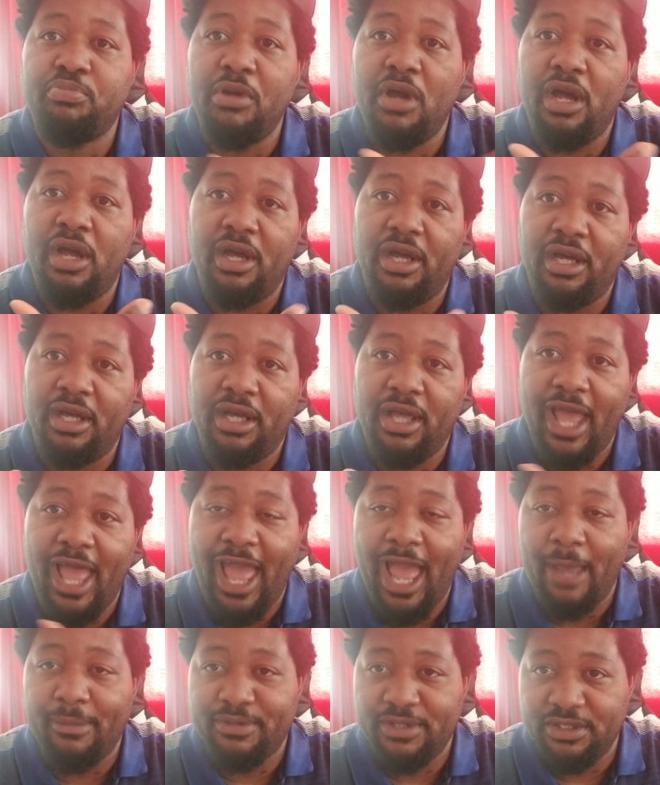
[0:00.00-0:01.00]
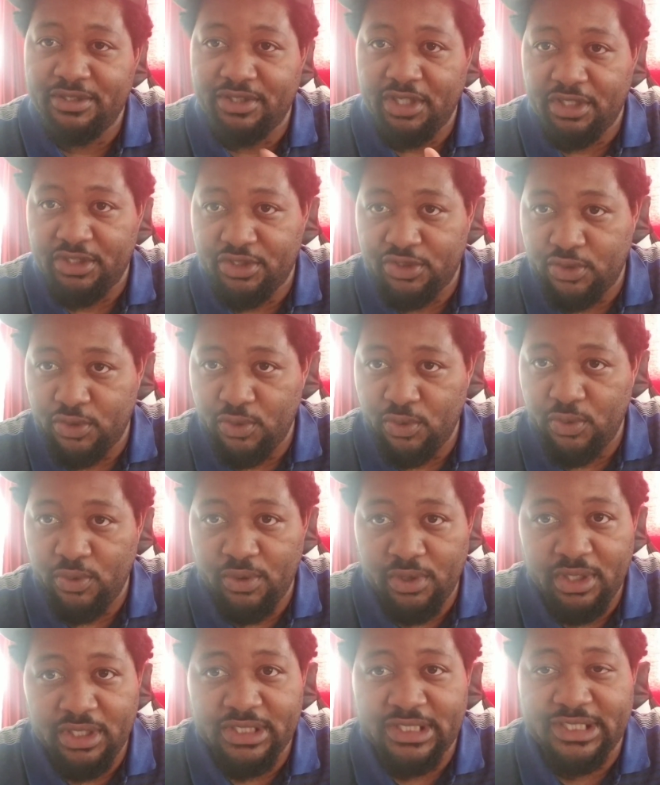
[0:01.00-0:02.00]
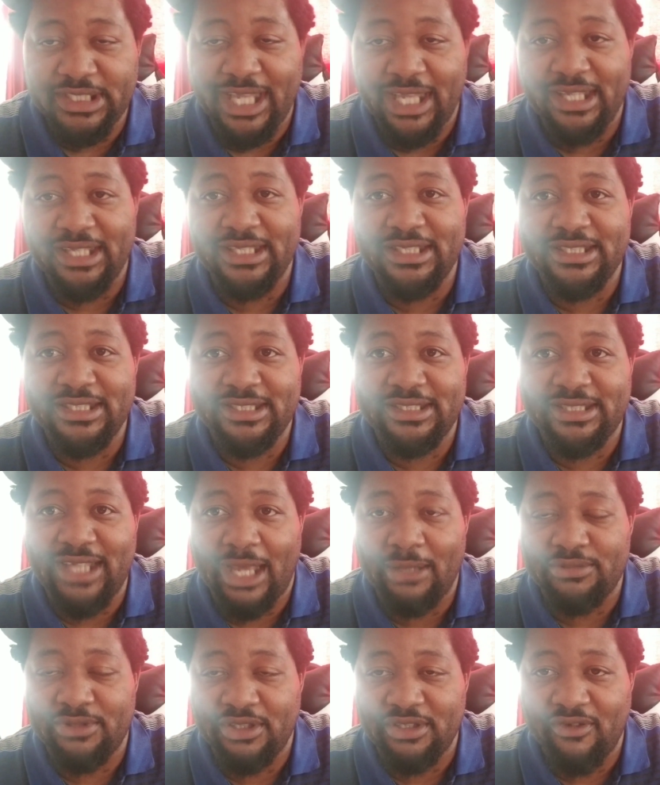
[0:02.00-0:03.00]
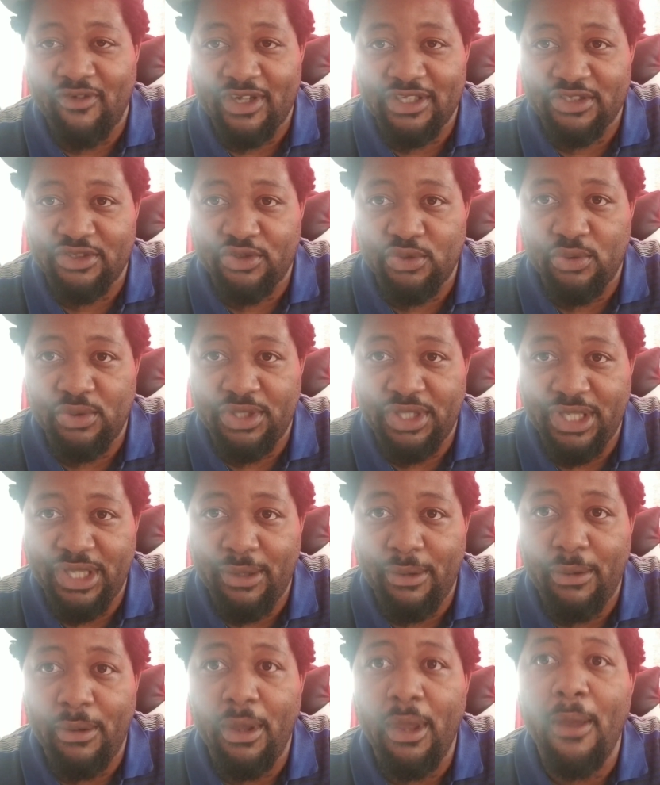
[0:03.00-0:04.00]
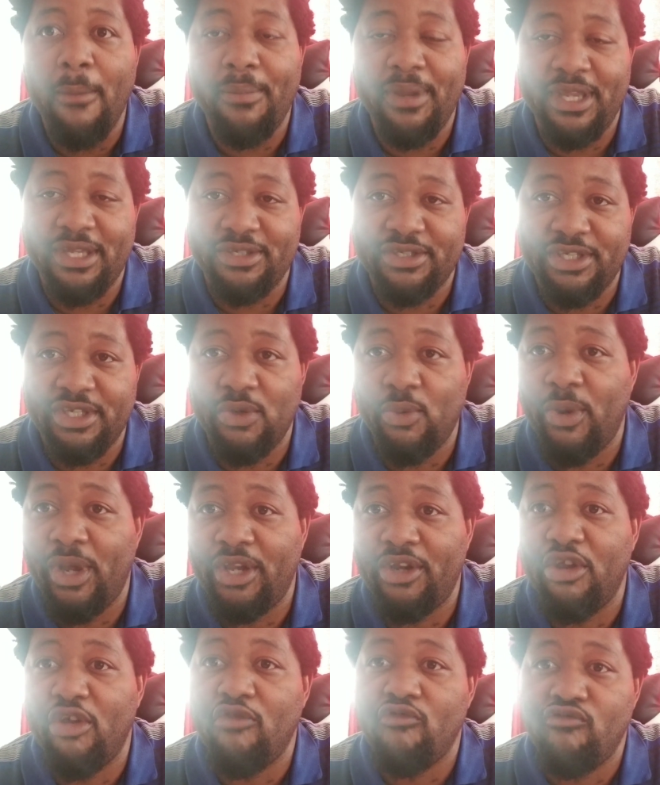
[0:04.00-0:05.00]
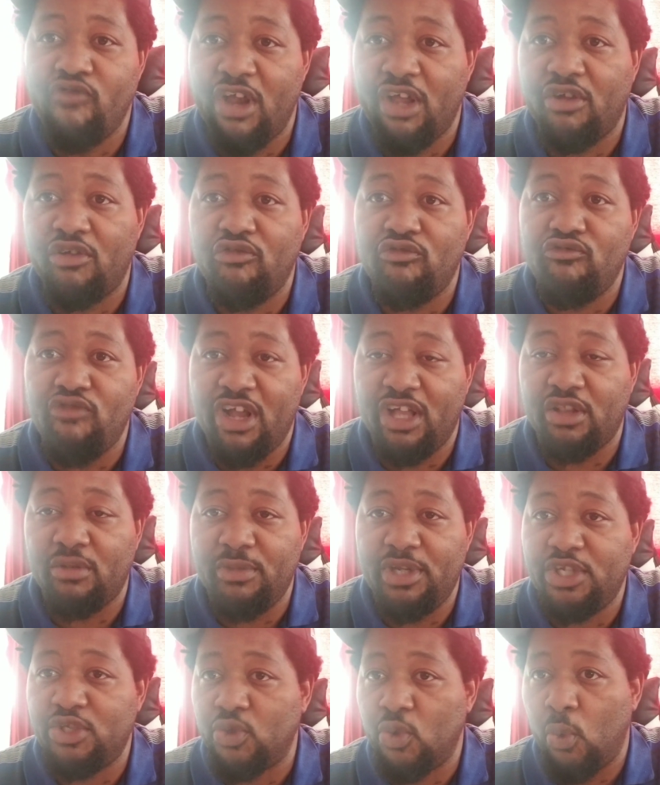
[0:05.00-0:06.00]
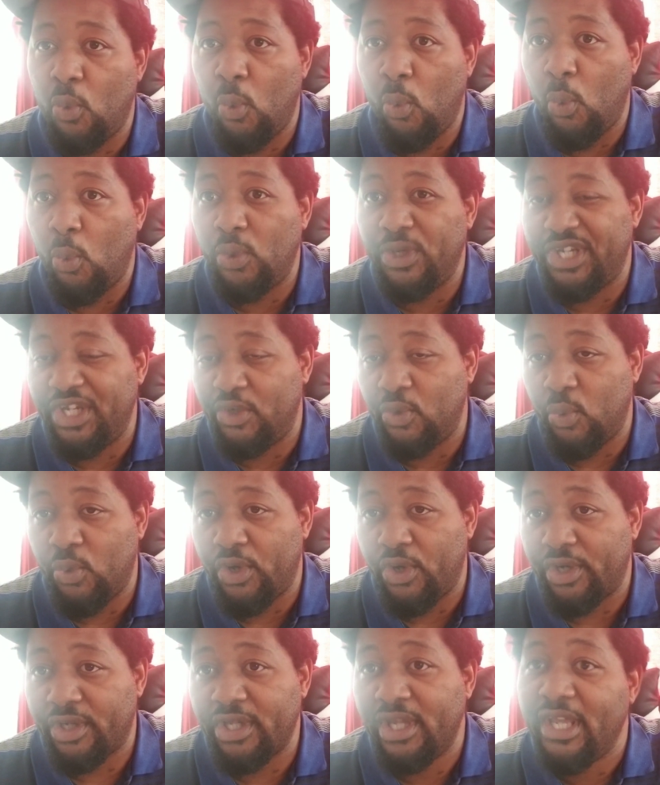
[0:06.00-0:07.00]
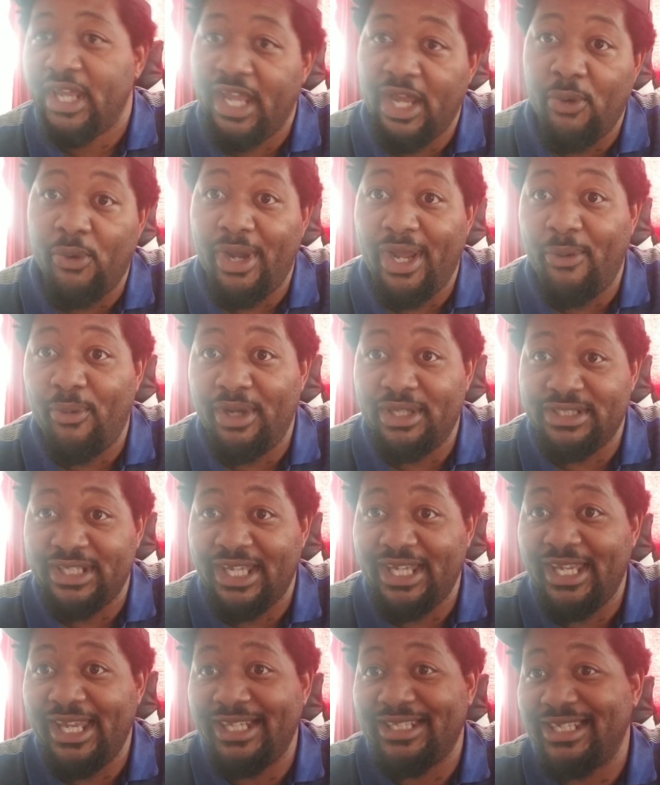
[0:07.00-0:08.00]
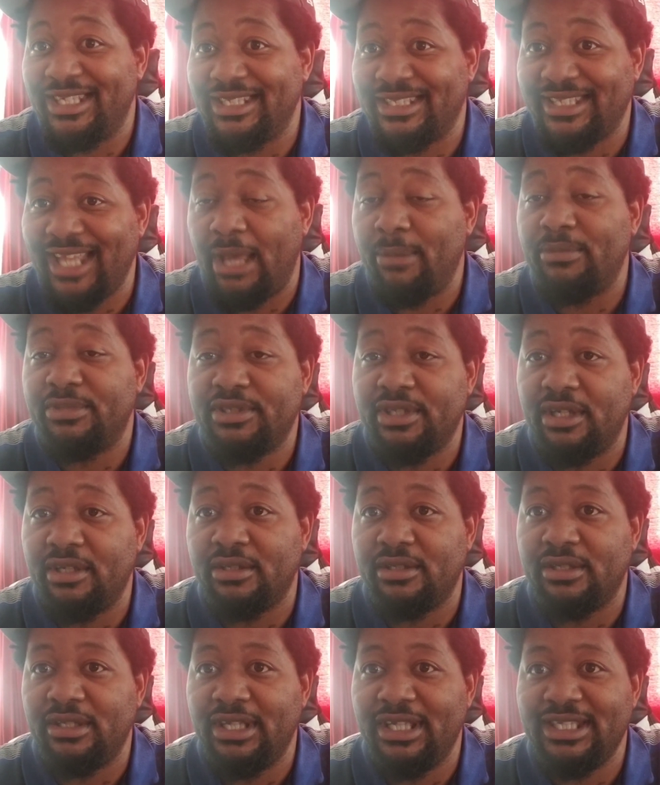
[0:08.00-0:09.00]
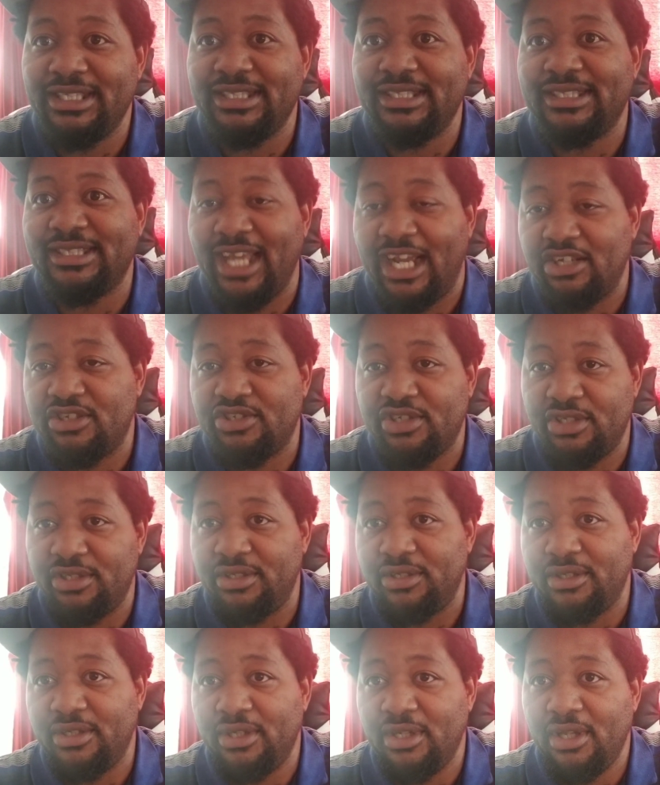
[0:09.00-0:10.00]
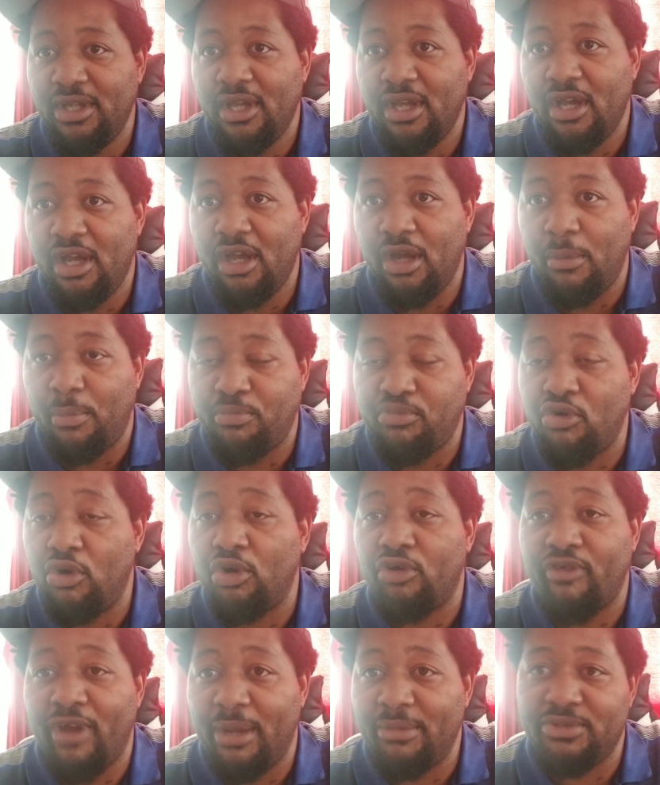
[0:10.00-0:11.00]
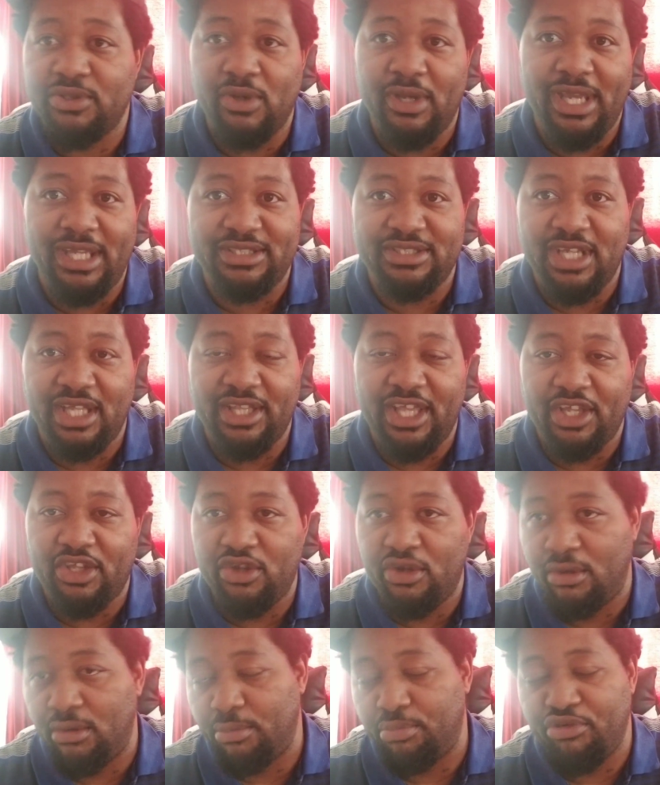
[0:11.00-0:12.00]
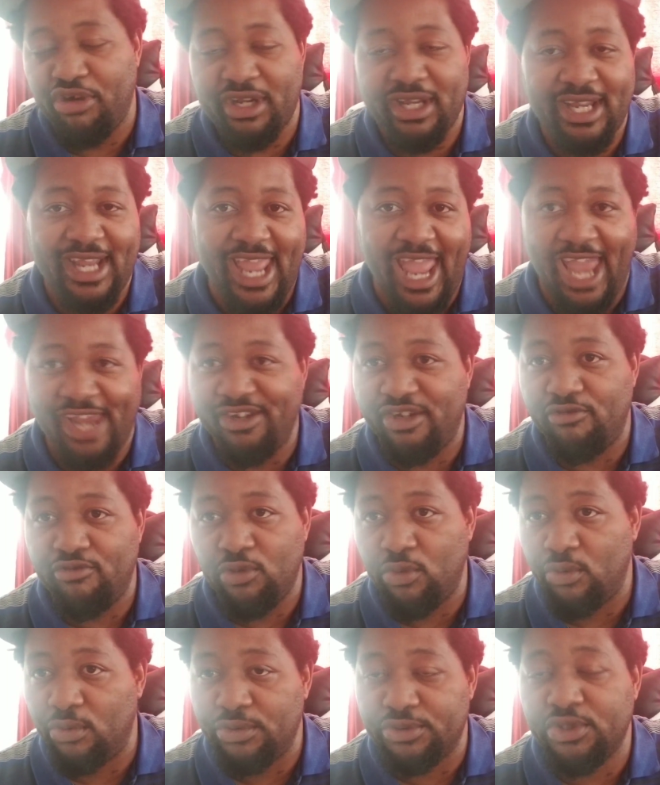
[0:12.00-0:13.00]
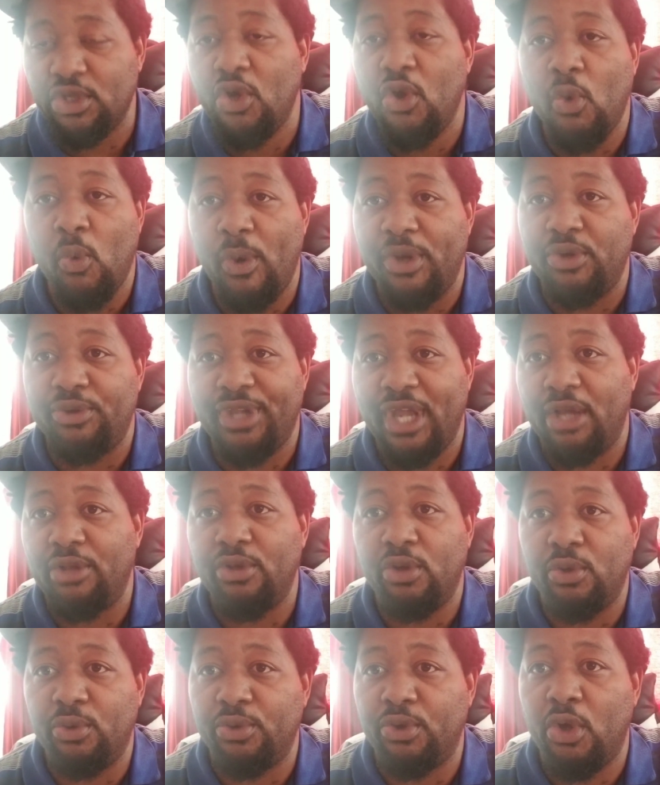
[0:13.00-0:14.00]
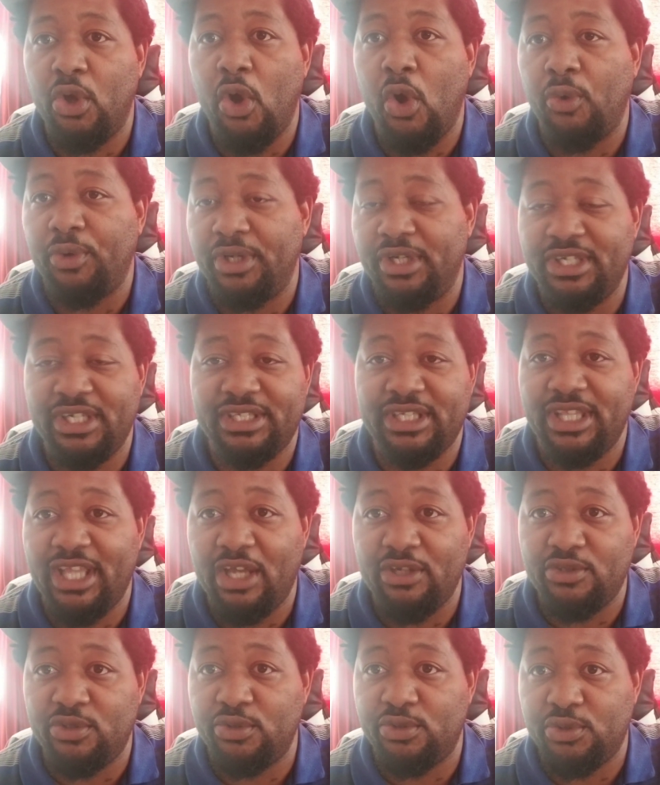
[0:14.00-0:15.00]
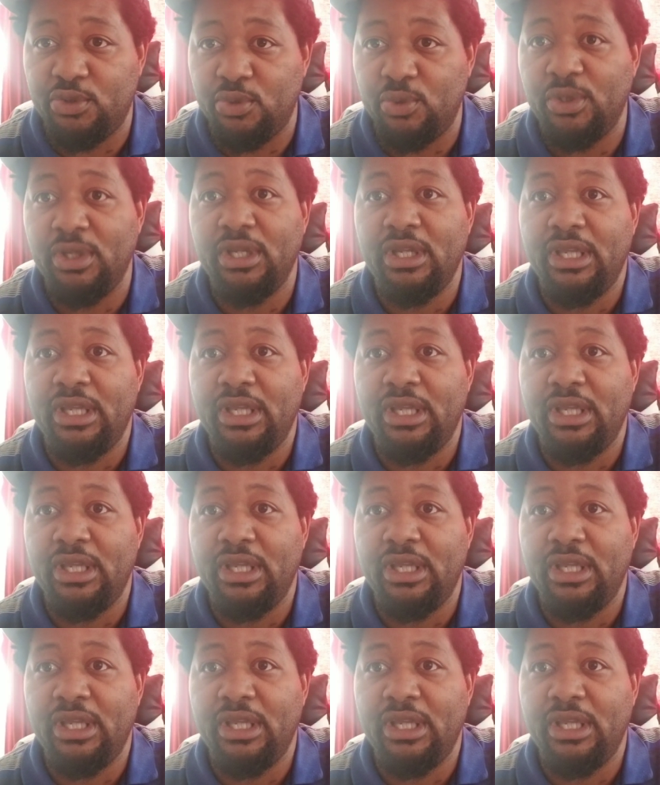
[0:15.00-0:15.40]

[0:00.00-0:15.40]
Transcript: apps and such to Samsung devices through the PC when regular means didn't work. It's a Samsung sanctioned program, so it's not like you're breaking any rules when you download Odin. It just allows you to